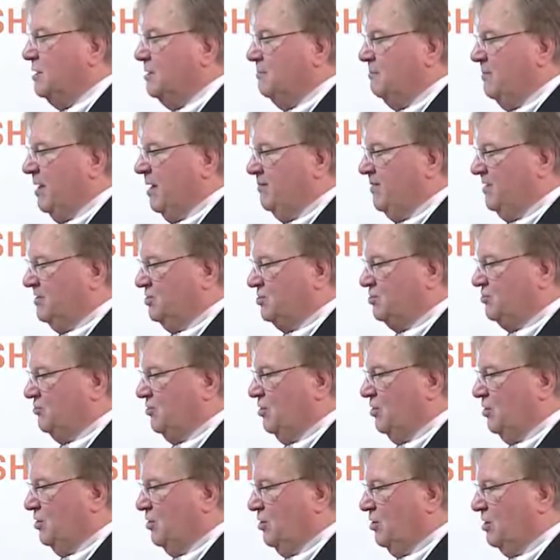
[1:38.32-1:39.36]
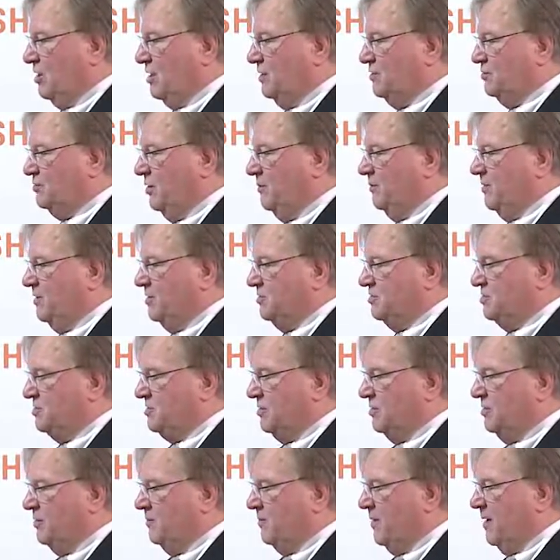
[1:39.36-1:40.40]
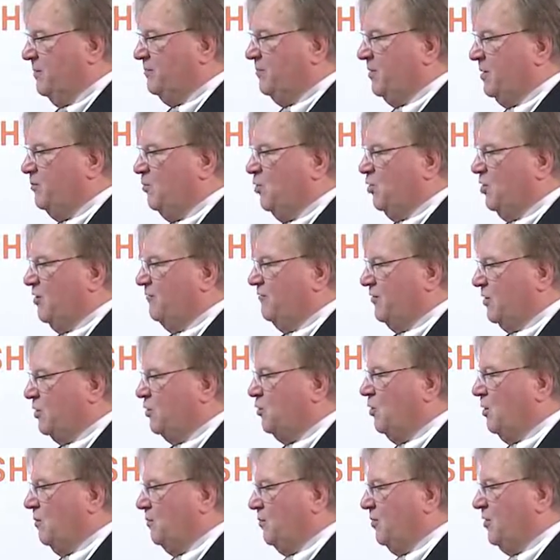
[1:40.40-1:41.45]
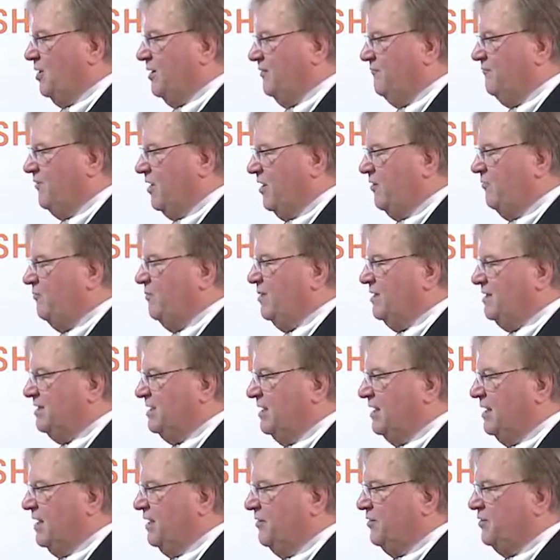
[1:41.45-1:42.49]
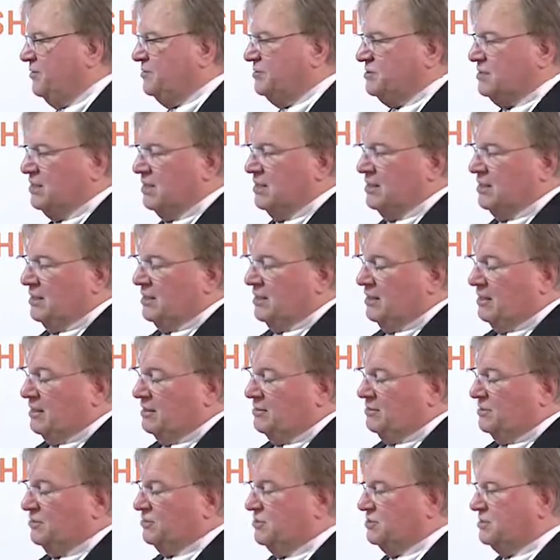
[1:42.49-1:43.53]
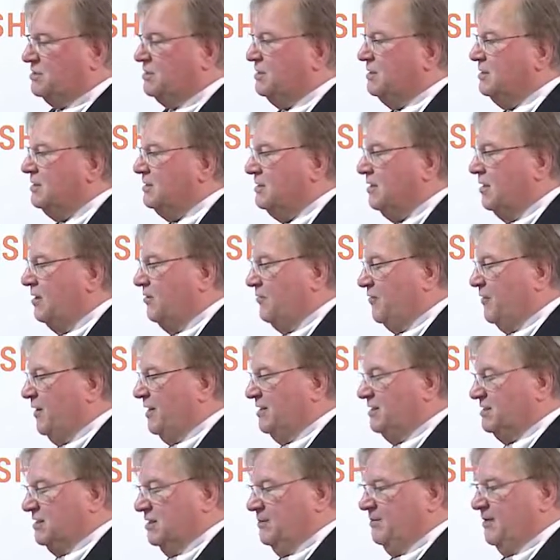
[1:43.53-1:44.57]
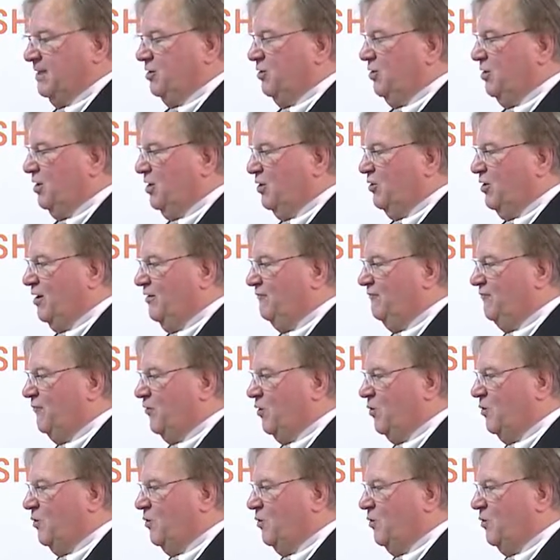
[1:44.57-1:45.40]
may be stronger contributors, so there might be more of a corporate involvement than others. Others are things that have been going on for a